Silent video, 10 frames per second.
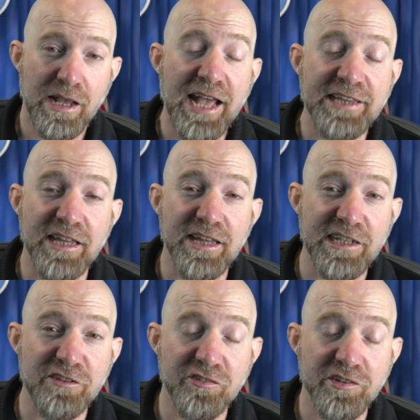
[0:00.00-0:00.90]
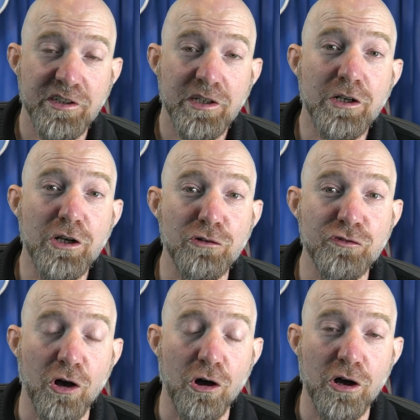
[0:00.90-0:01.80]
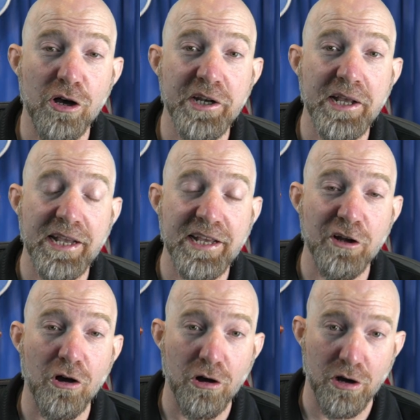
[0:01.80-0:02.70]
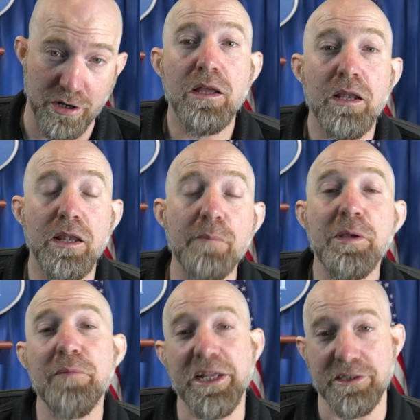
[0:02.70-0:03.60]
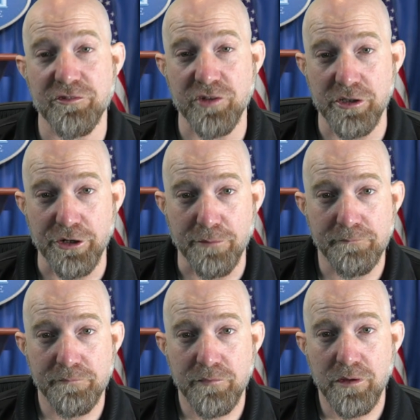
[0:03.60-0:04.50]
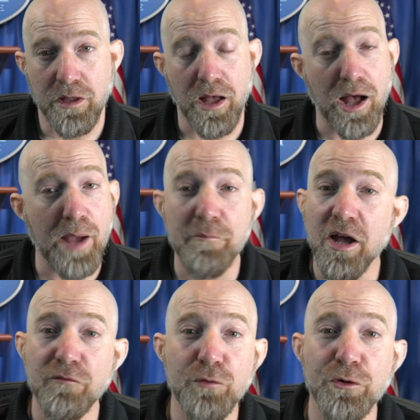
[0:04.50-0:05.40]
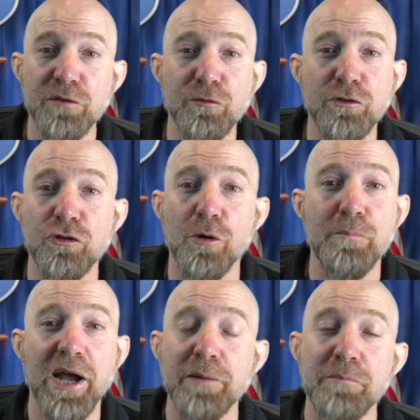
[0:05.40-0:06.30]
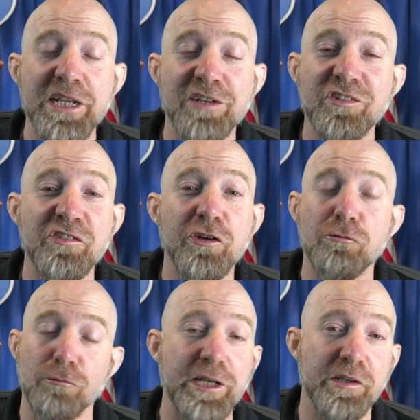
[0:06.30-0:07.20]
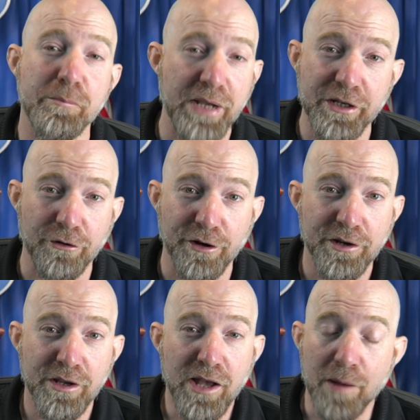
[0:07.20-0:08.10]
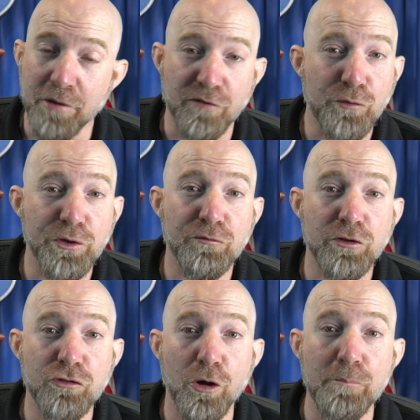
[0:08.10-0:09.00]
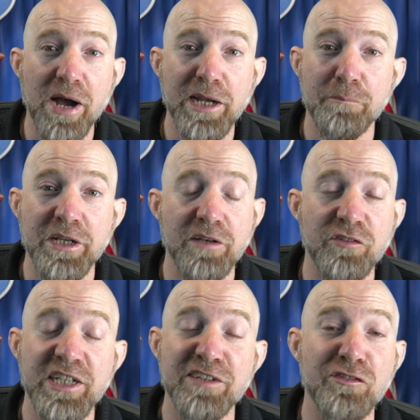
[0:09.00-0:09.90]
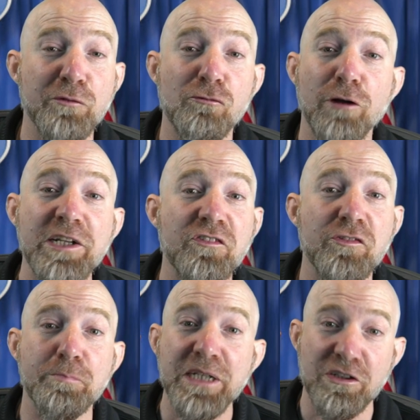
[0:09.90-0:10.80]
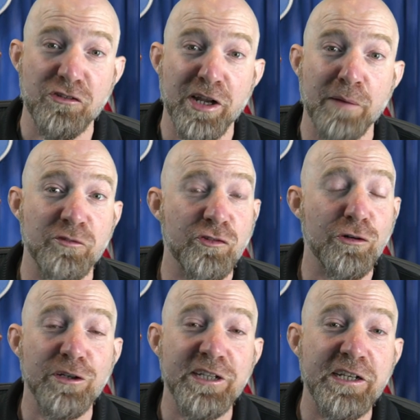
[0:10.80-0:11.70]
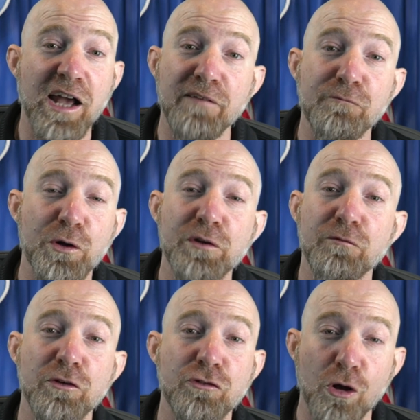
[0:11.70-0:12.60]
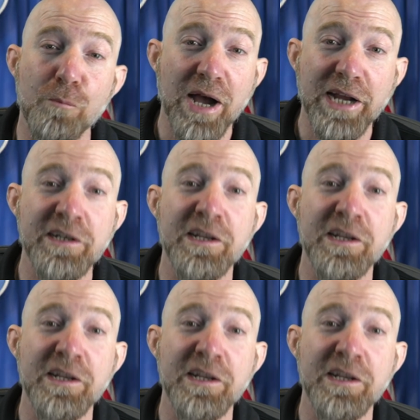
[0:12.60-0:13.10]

And the list goes on and on. Let me make this clear. I'm not voting for Joe Biden because he's a great debater. I'm not voting for Joe Biden because he gives a great speech, and I'm certainly not voting for Joe Biden